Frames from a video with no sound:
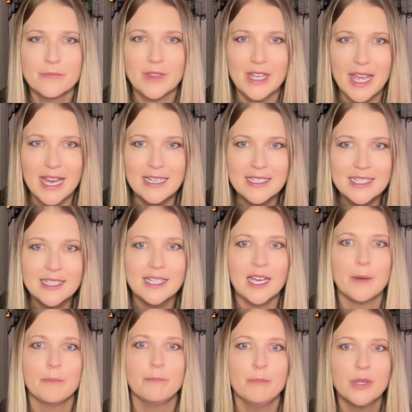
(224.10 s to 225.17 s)
The ending
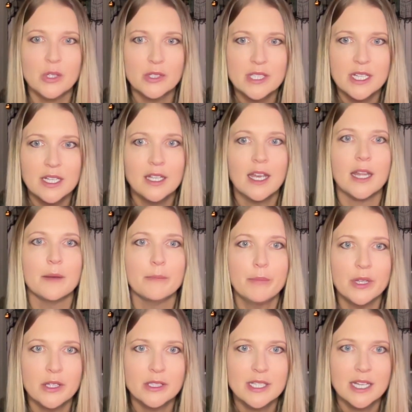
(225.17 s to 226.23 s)
kept building and
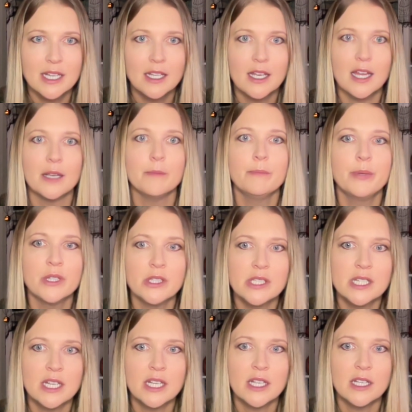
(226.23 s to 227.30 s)
building and
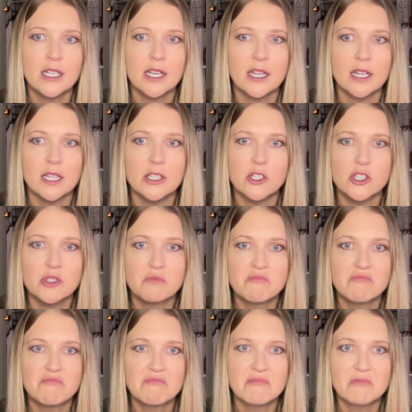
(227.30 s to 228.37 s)
building, and then just
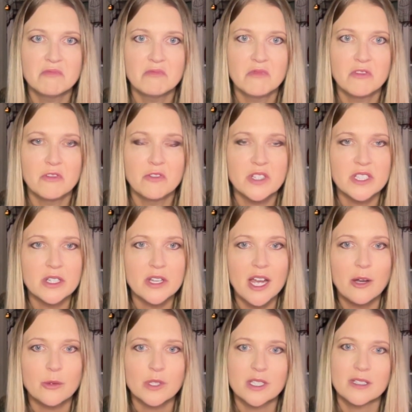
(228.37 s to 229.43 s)
fizzled
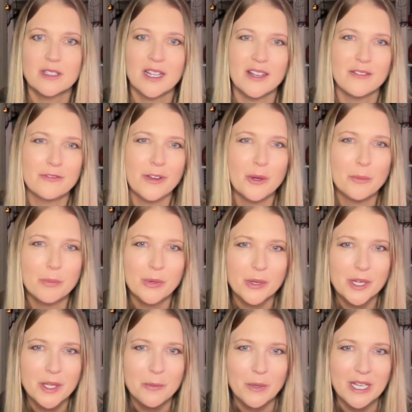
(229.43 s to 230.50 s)
out and felt
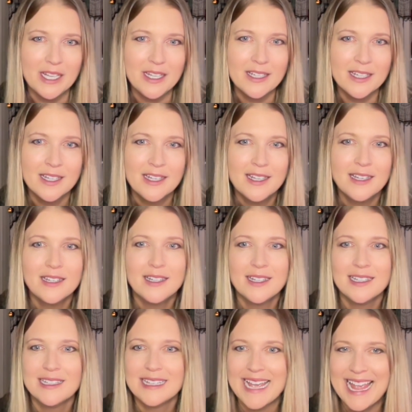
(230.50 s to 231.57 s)
pretty weak,
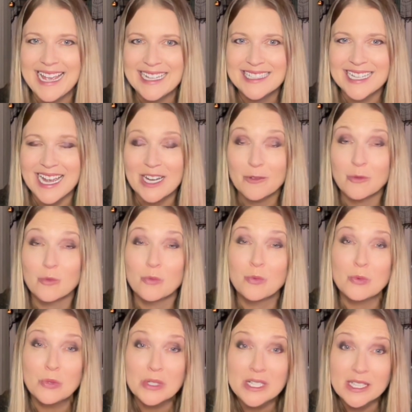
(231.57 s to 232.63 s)
and I
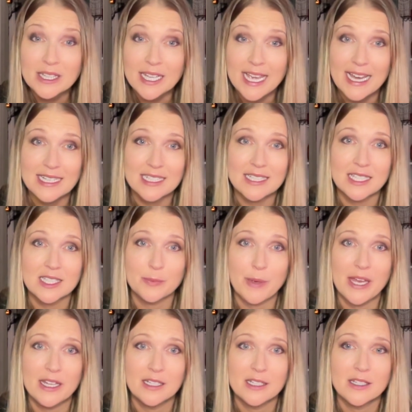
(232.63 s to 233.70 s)
really had to
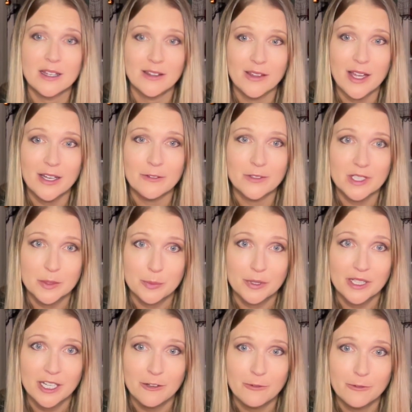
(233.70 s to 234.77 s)
suspend a lot of
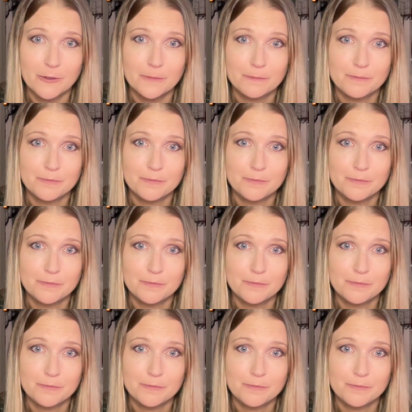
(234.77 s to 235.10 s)
disbelief.